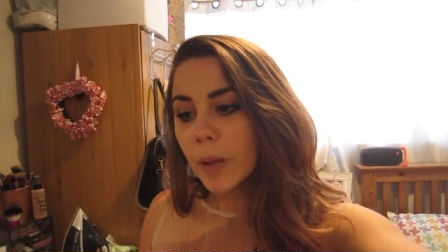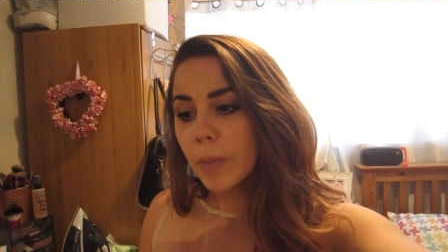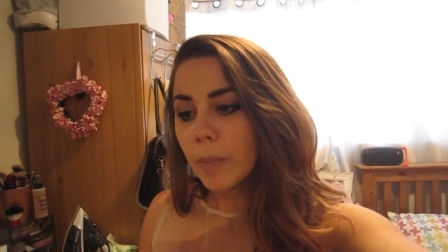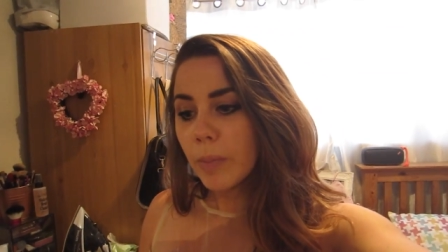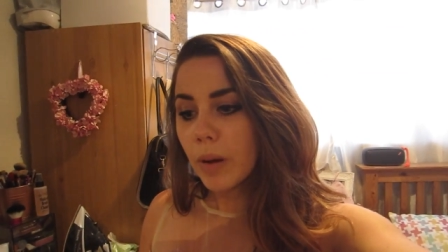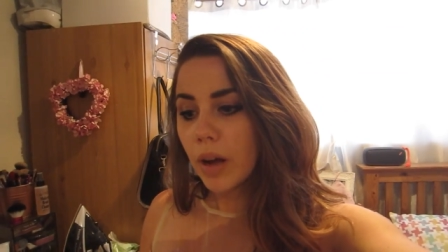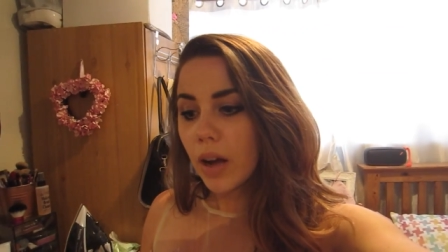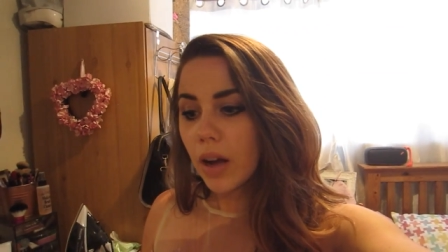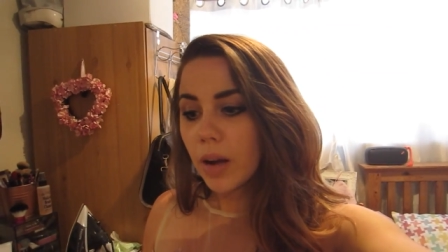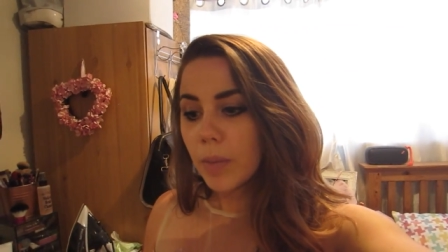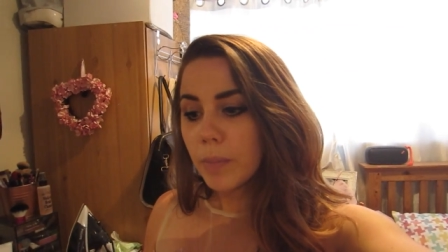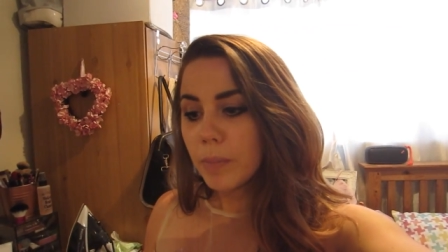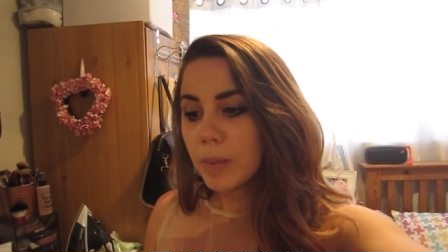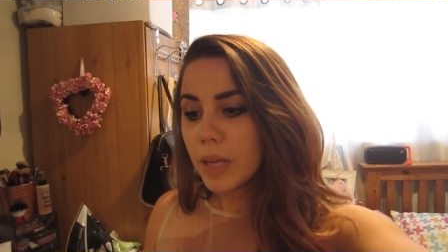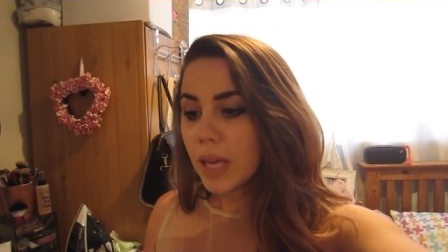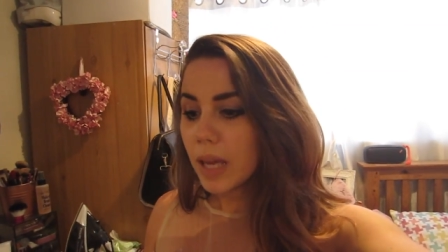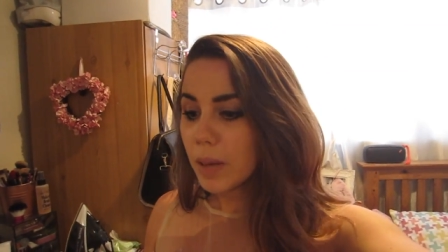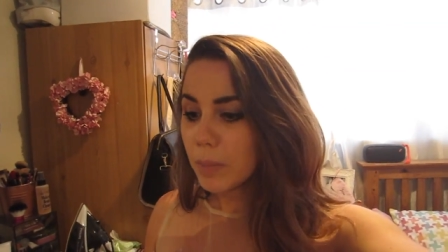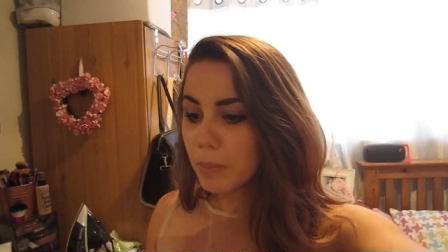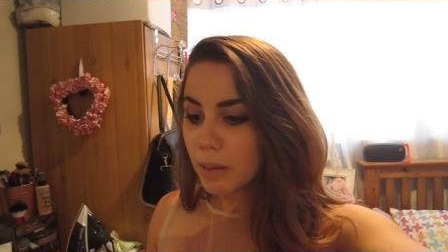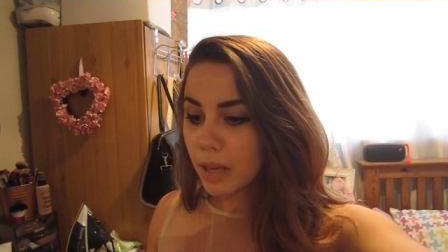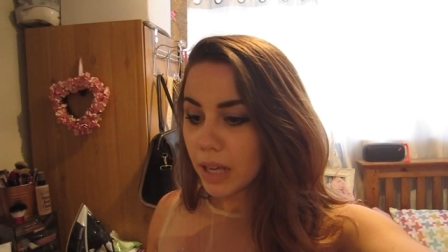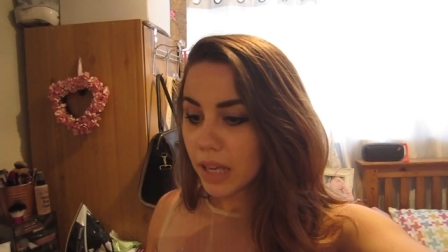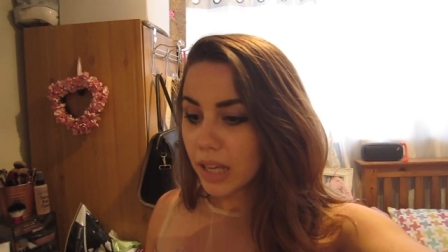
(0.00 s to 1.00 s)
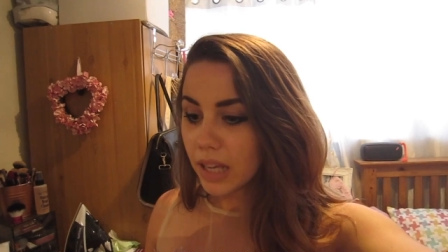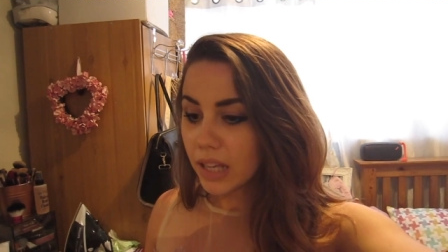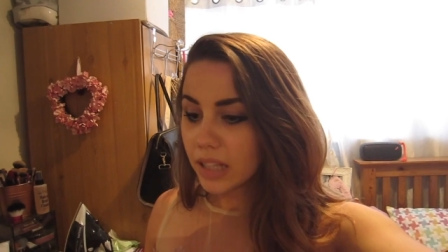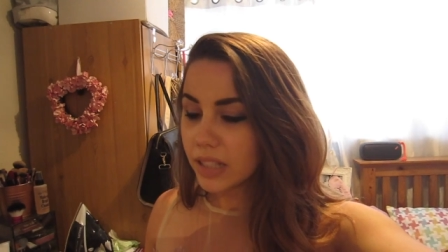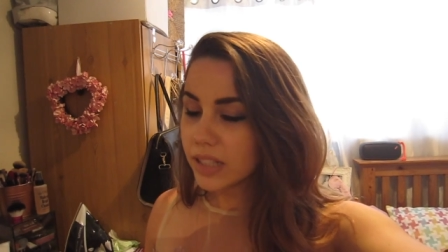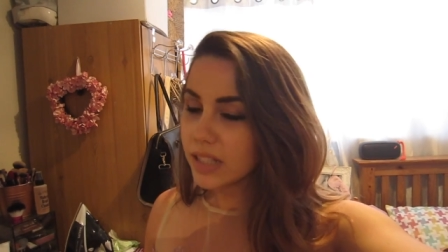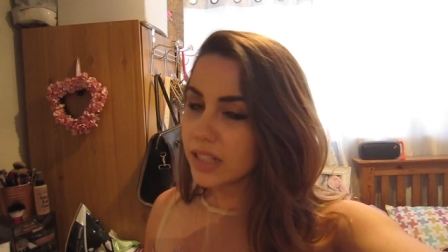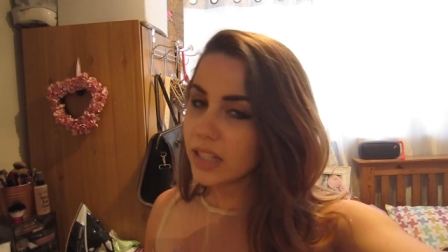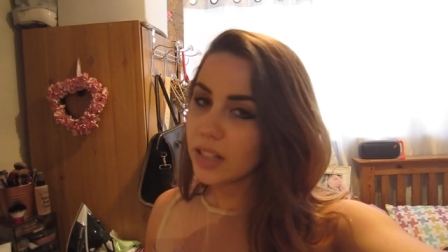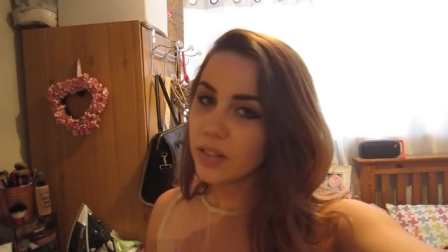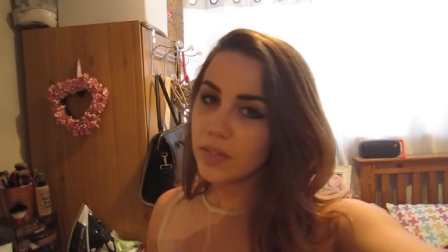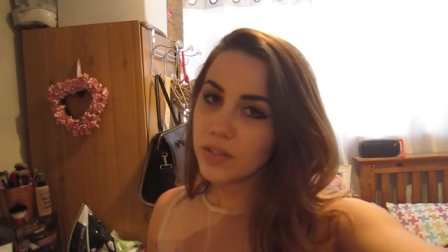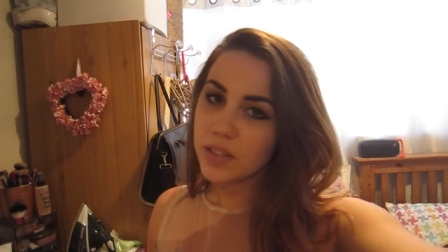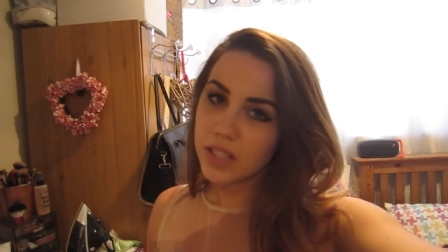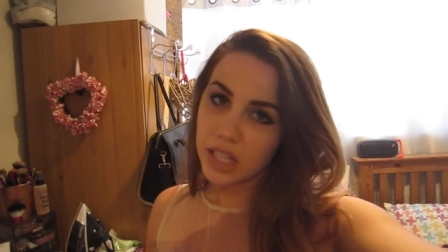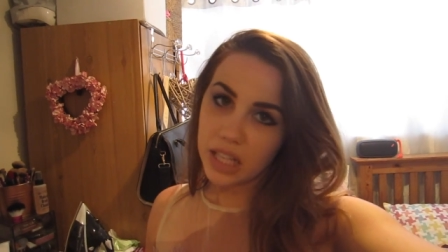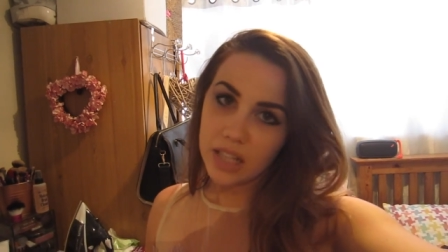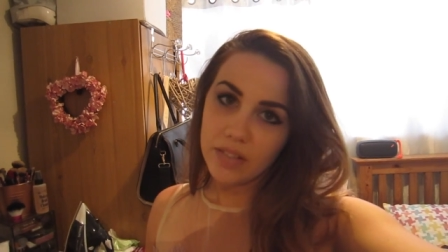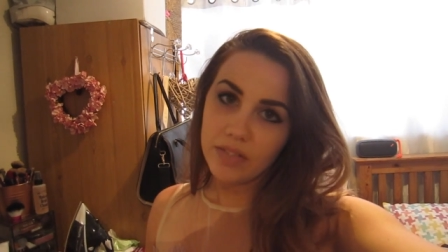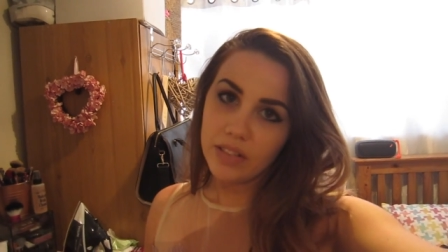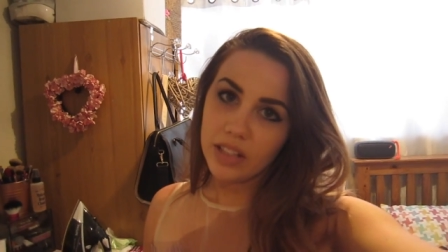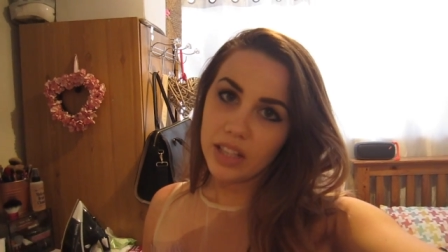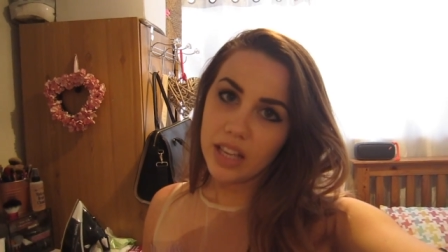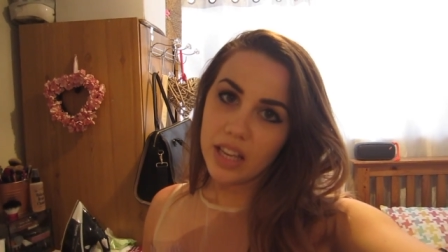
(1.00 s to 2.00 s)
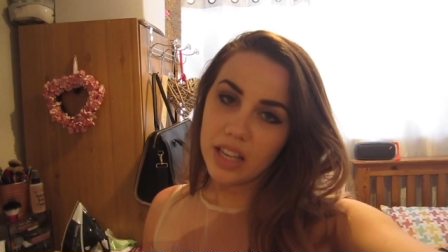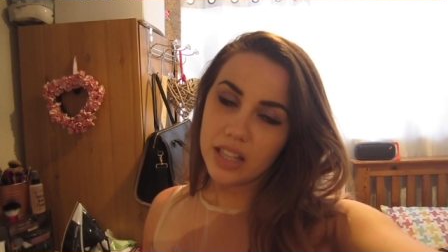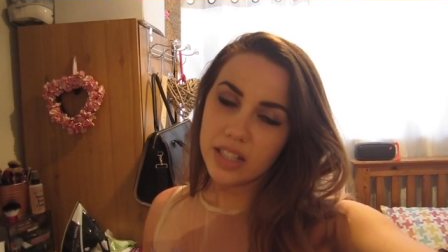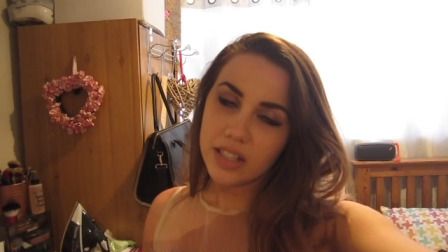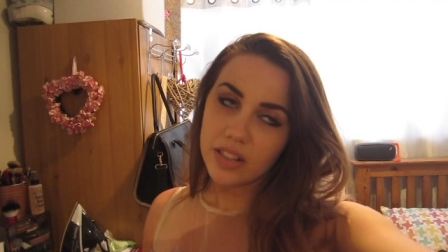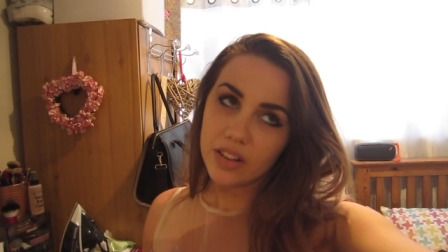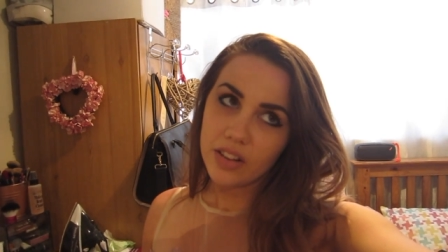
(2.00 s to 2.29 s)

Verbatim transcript: but being me, instead of saving it,